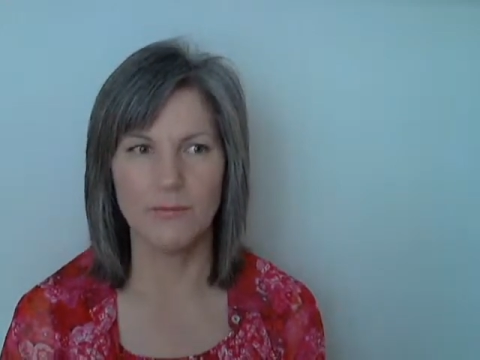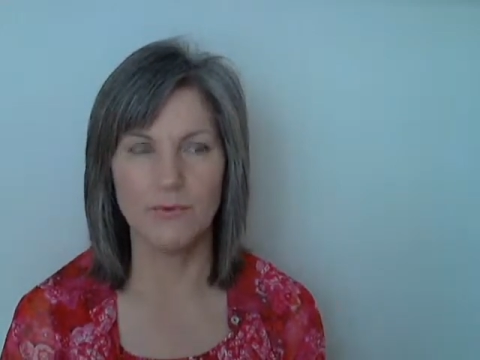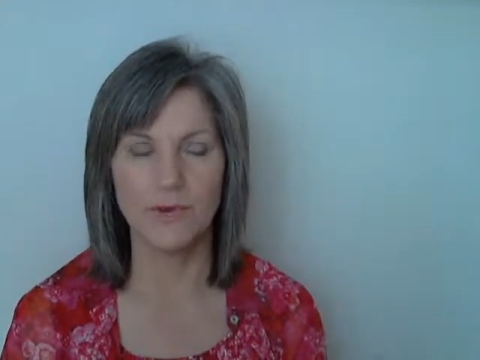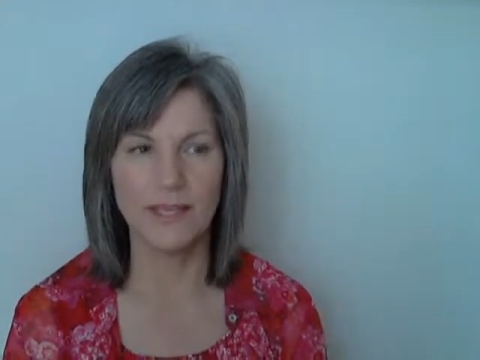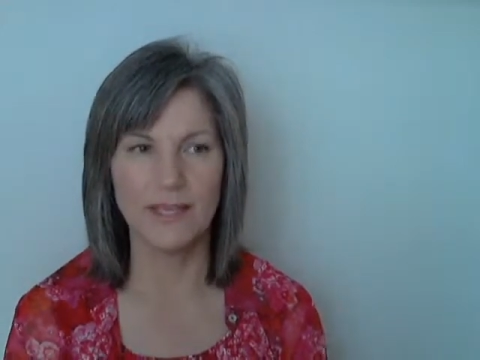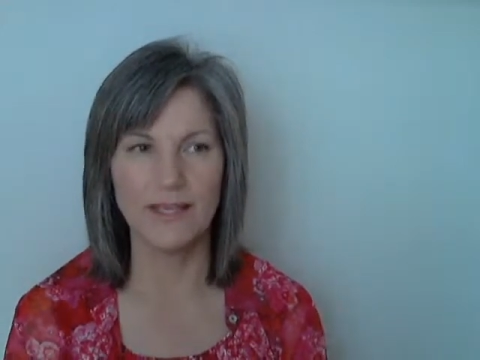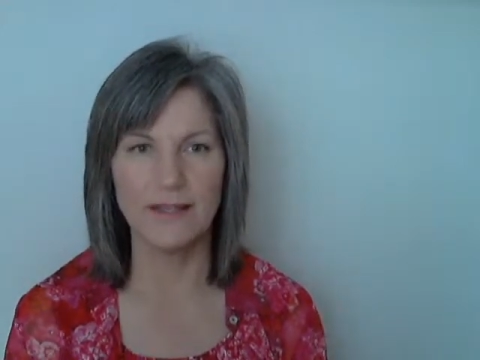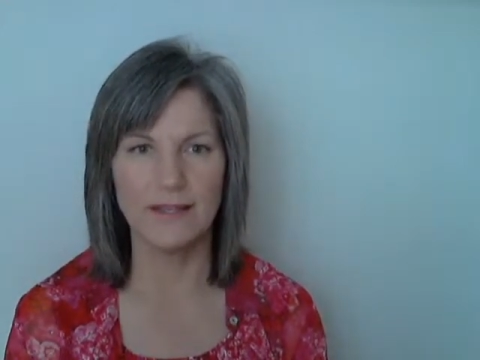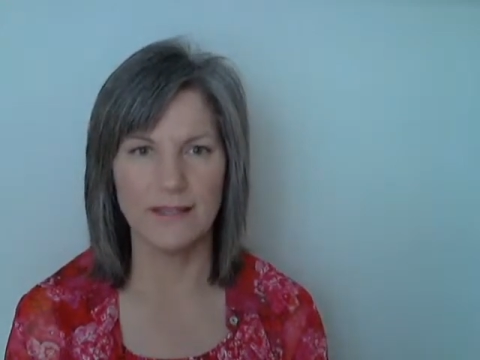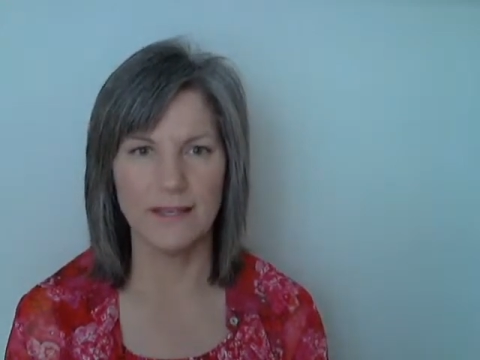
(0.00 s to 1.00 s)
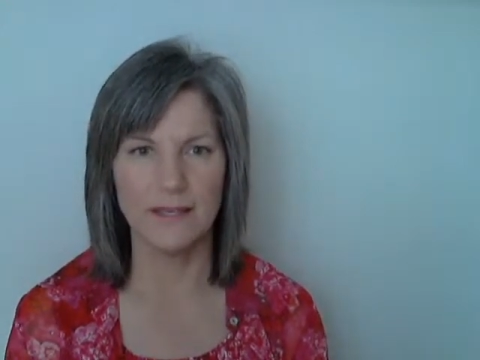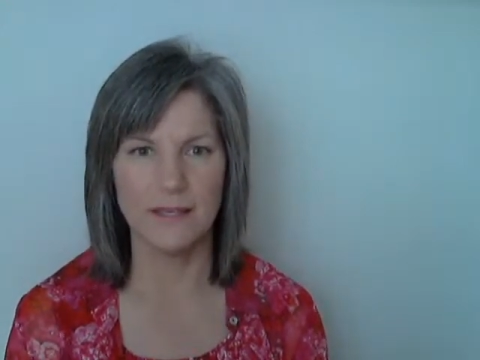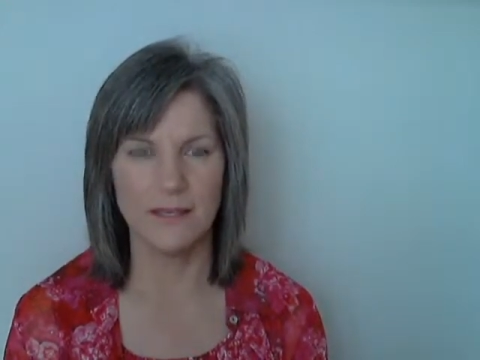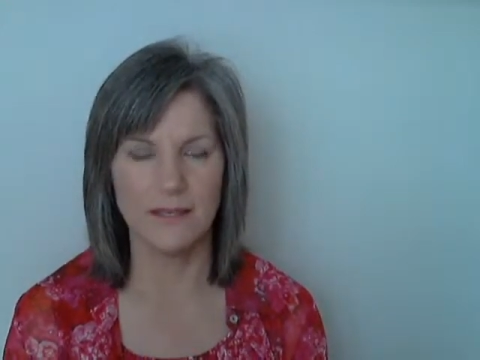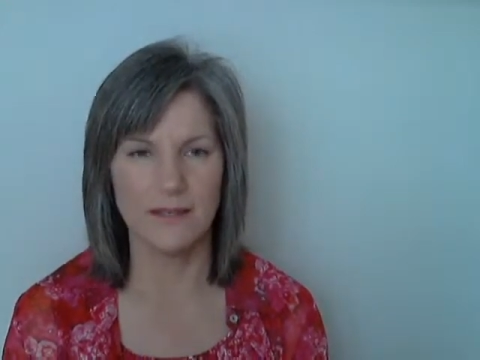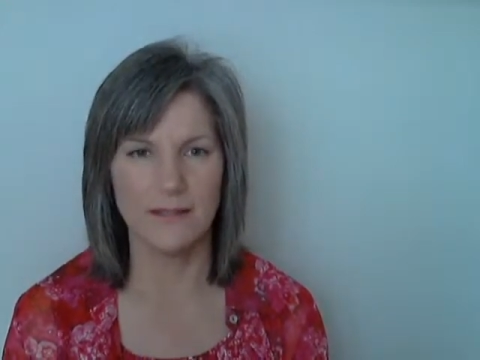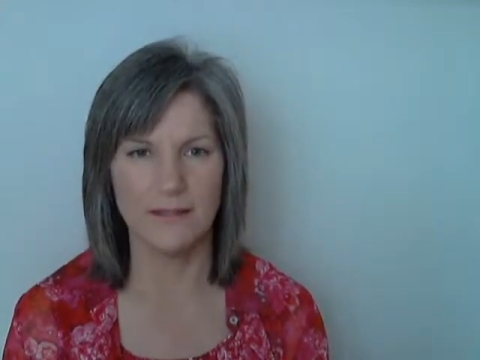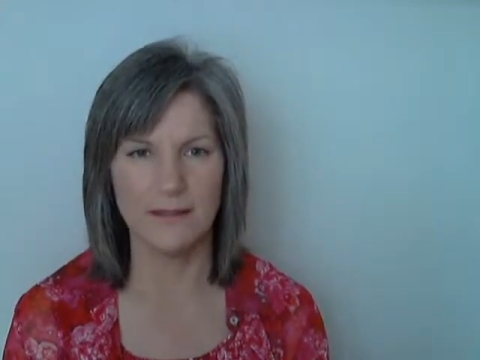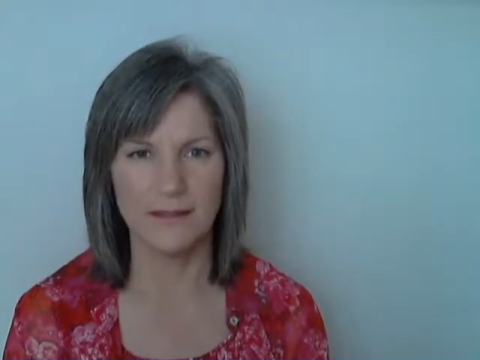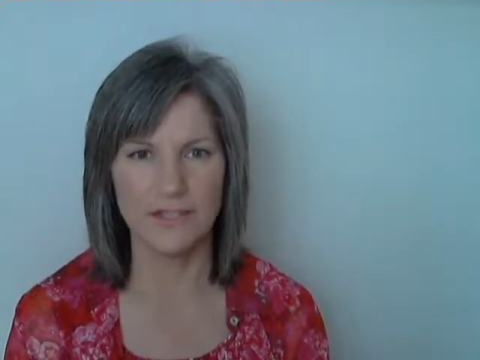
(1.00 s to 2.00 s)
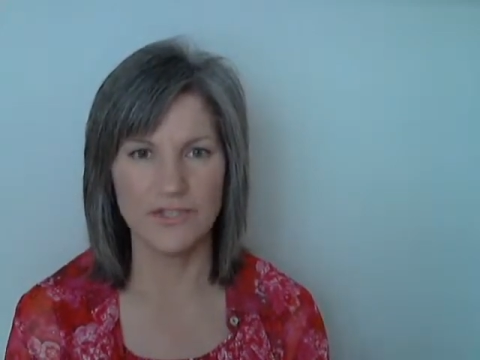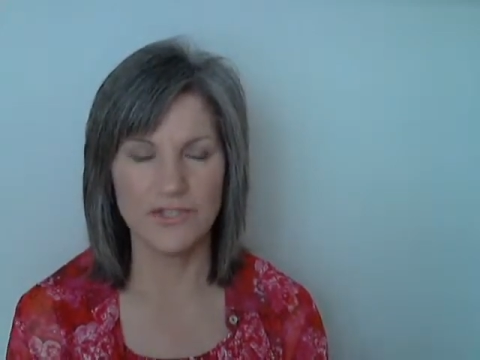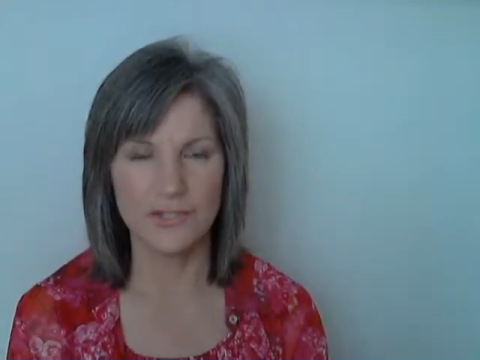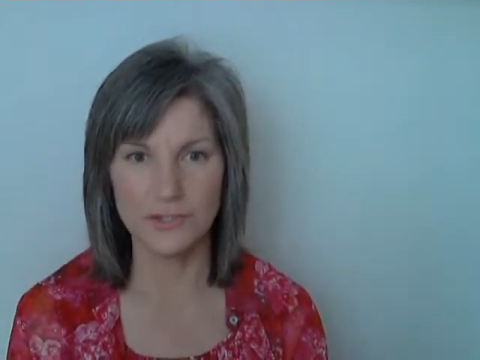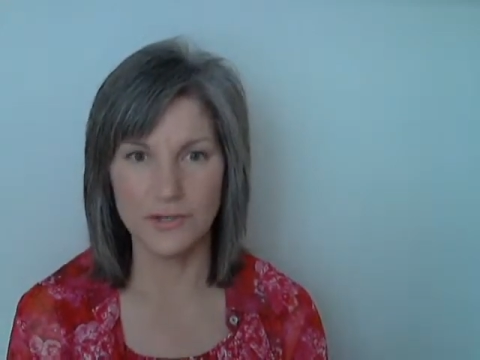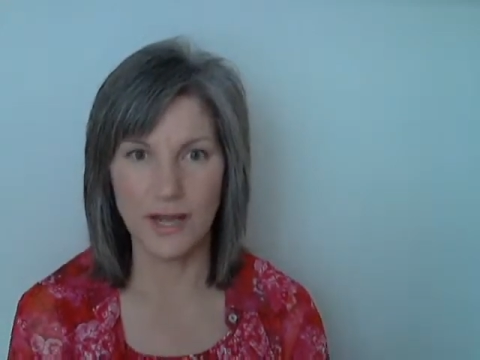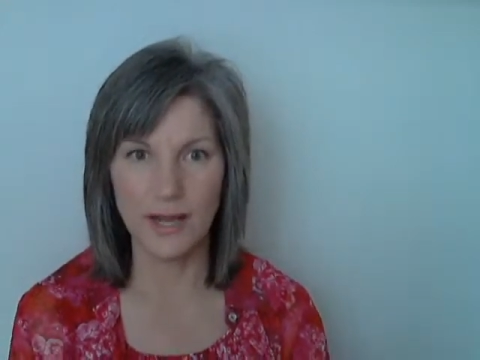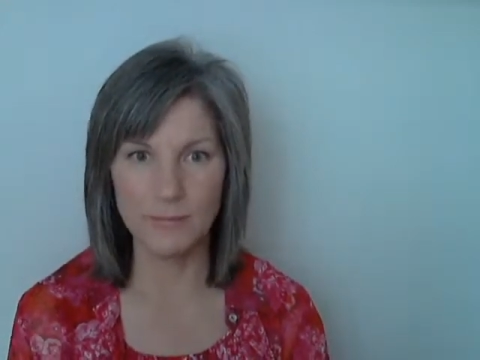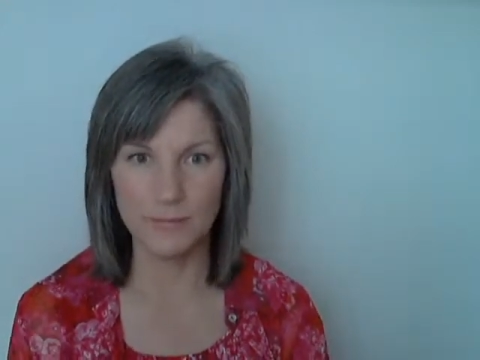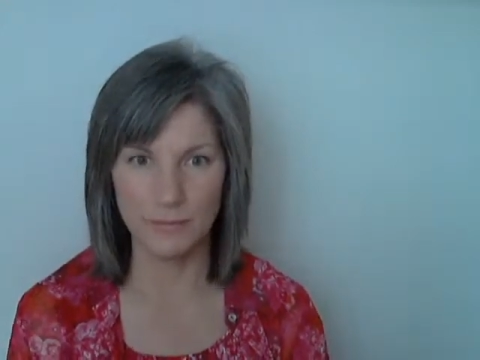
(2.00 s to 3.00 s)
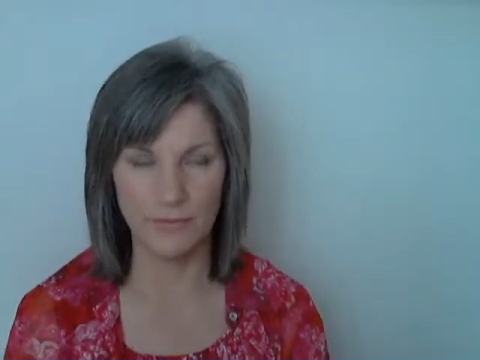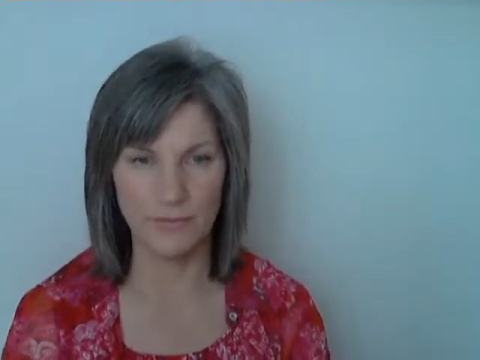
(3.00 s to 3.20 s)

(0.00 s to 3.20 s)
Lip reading: bringing the concern up with